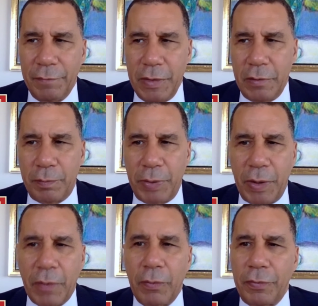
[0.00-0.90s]
these
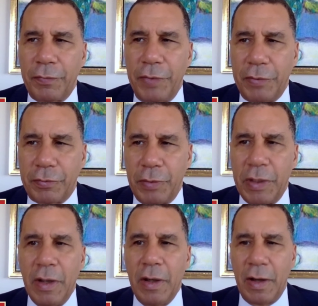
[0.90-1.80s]
perils of history,